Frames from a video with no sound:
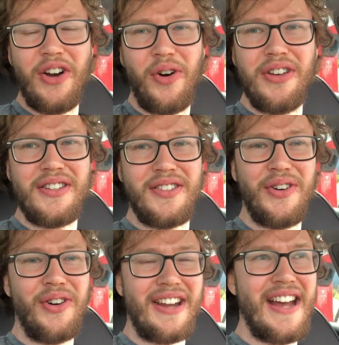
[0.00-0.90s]
only
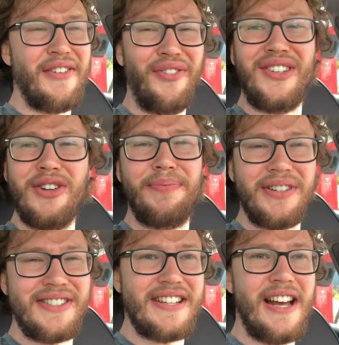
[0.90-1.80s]
to get a few
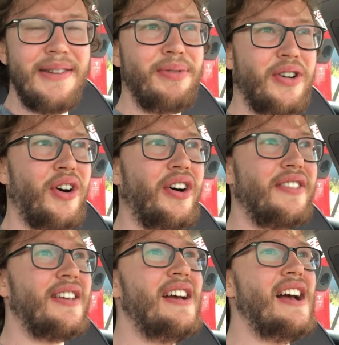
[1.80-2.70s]
percent
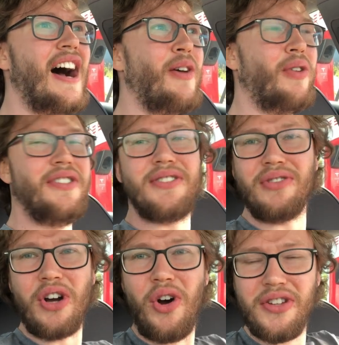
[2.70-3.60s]
because I wanted to
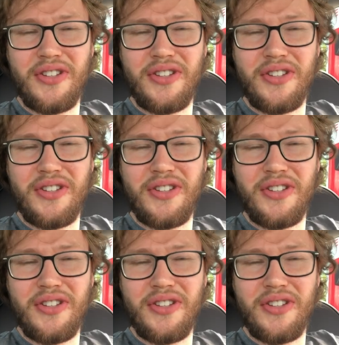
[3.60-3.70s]
go